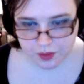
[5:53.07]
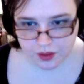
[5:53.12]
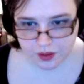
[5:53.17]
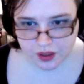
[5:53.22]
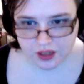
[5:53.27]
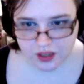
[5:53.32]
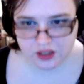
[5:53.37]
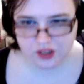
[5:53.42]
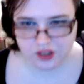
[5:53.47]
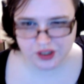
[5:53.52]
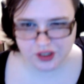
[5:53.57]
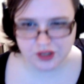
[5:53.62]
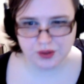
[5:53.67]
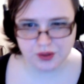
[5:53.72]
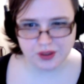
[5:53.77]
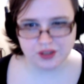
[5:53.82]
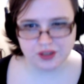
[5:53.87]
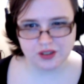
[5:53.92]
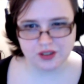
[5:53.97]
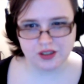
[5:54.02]
So that's what I
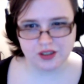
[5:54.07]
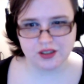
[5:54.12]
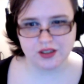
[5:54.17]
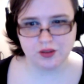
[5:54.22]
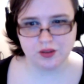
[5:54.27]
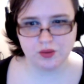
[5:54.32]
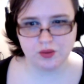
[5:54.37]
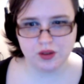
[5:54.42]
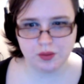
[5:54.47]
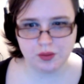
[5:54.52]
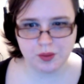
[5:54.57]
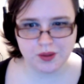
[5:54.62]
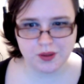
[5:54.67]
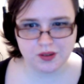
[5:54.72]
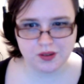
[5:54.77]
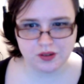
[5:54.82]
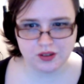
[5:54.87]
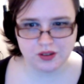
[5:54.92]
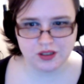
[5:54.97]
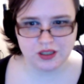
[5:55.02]
suggest. And one of the
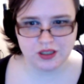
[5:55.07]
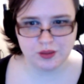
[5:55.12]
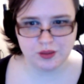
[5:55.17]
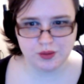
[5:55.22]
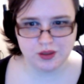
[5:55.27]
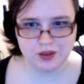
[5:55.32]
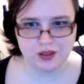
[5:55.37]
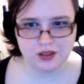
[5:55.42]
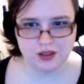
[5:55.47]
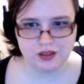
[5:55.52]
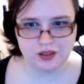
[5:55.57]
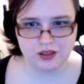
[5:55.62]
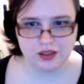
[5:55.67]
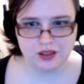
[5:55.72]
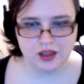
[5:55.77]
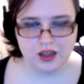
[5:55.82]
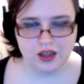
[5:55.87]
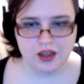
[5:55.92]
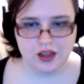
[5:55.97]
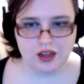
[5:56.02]
Pixar's tips is,
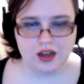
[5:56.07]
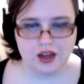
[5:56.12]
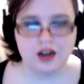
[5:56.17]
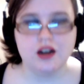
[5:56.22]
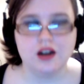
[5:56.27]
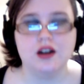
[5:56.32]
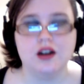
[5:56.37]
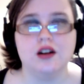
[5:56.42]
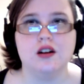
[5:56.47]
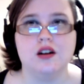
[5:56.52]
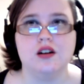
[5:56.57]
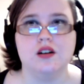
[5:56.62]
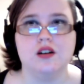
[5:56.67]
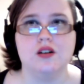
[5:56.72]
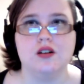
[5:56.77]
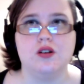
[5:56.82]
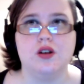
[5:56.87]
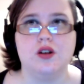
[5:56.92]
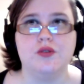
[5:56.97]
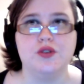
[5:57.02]

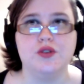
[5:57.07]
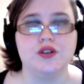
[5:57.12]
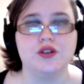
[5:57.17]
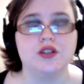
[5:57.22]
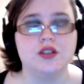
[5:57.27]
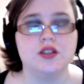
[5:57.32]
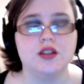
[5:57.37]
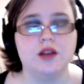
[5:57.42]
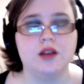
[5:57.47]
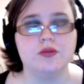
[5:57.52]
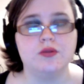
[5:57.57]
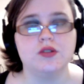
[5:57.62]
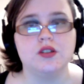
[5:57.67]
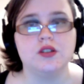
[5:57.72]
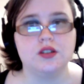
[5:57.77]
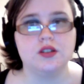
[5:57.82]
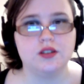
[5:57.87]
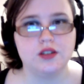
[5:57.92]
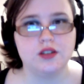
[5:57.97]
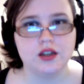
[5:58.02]
if you're ever
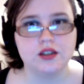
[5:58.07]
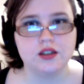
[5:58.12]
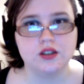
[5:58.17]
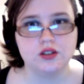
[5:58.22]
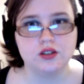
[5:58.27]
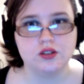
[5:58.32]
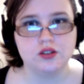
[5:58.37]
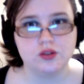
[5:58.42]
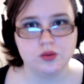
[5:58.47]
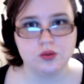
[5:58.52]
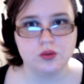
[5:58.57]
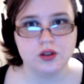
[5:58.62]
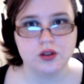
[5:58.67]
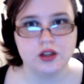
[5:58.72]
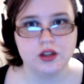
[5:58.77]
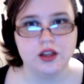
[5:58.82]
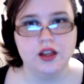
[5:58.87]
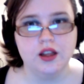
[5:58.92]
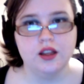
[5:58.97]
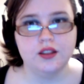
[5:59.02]
stuck in a story,
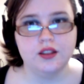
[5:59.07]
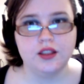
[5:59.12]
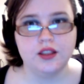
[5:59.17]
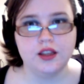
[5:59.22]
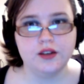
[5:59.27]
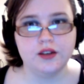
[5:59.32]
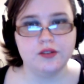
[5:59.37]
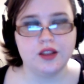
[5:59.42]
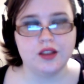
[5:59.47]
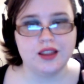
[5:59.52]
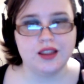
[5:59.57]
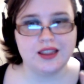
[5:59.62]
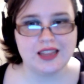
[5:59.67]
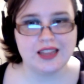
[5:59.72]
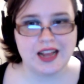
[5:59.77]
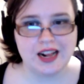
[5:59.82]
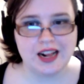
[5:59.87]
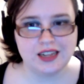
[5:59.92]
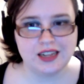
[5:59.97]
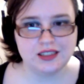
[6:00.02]
think of the
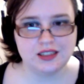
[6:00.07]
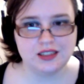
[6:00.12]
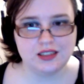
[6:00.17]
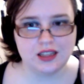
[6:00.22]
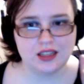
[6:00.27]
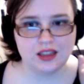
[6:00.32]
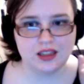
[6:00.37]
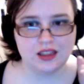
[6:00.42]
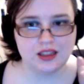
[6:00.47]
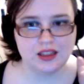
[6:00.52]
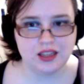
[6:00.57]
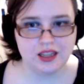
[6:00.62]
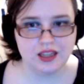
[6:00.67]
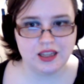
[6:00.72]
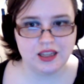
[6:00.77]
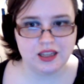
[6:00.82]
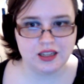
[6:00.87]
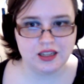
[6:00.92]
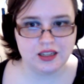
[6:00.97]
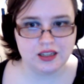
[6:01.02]
last
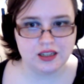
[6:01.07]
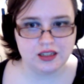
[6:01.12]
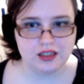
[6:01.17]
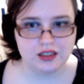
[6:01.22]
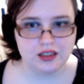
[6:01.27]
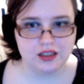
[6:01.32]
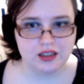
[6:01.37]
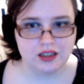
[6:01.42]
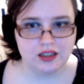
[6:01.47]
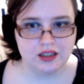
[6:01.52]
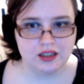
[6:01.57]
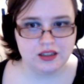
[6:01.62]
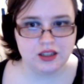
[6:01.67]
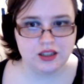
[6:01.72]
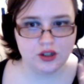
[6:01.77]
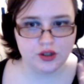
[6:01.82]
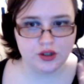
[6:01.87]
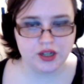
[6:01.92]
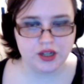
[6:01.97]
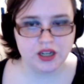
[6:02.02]
thing that
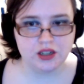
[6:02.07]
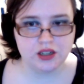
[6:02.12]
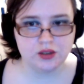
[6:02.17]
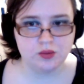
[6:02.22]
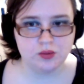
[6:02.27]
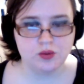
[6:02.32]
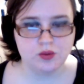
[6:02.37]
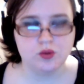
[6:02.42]
your character or